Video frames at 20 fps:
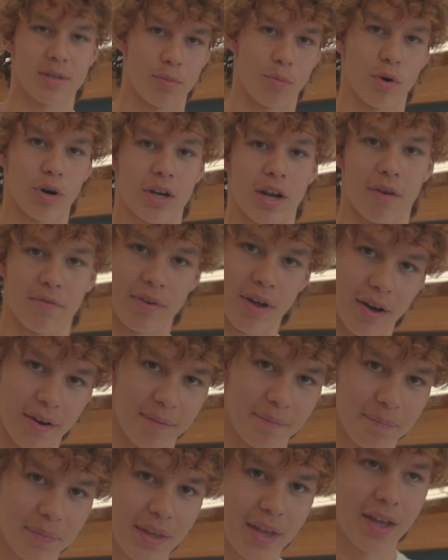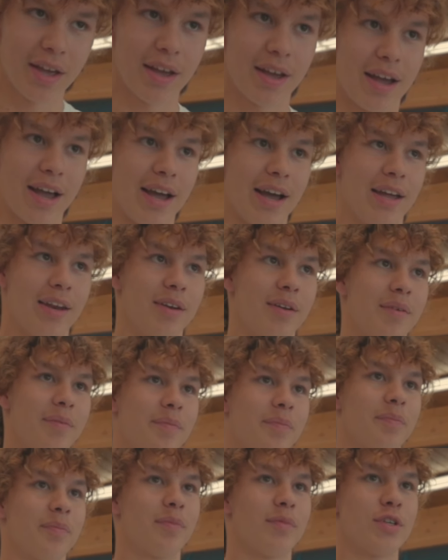some work I've done, and
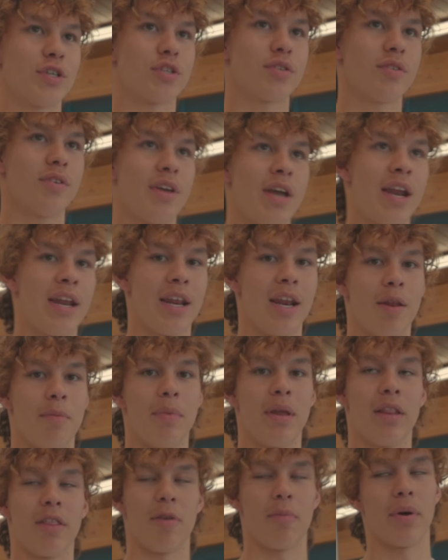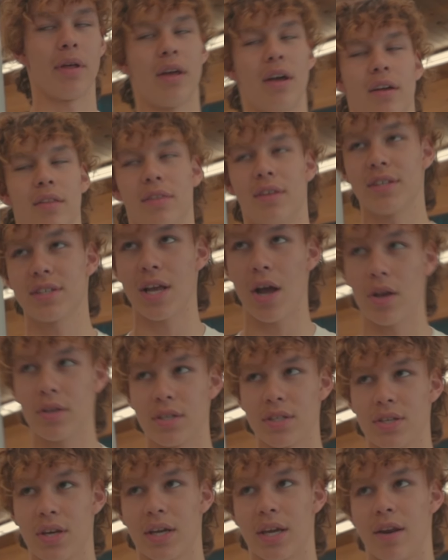just hit it immediately. But this
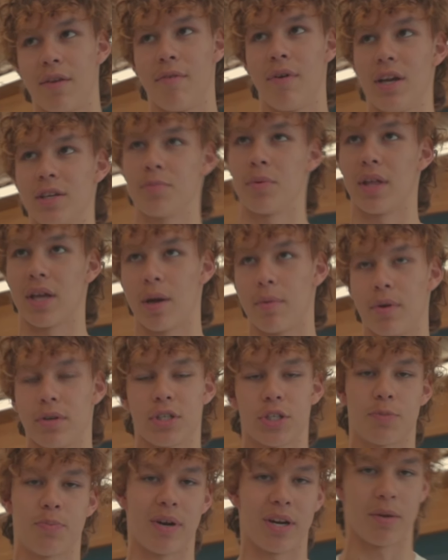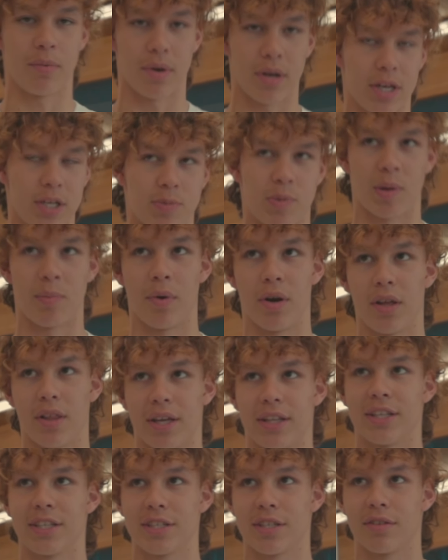counts as like an investment. Like I'm not just spending money to spend money.
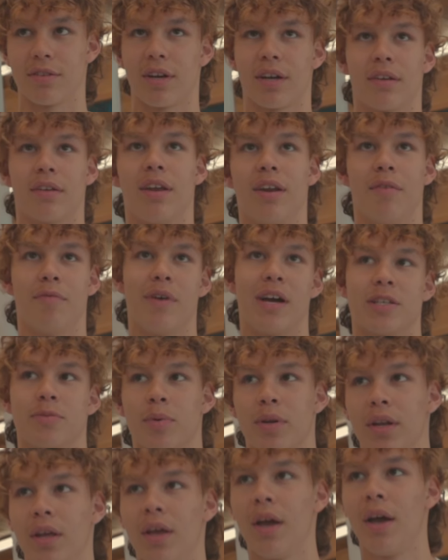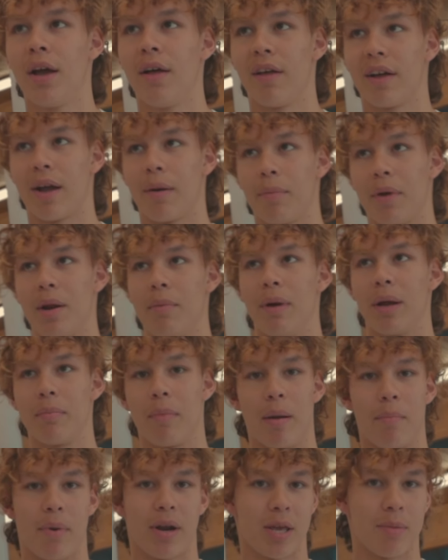Like this is like an investment. Like I'm gonna make
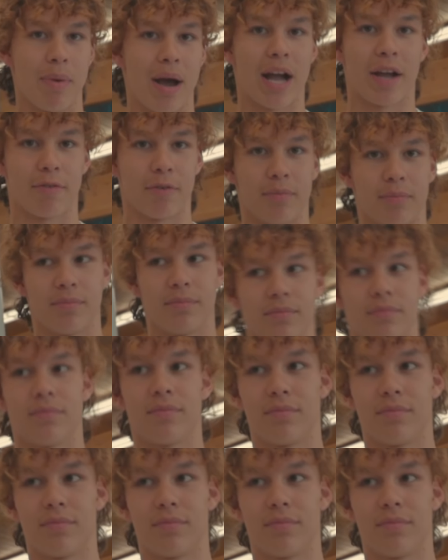my money back from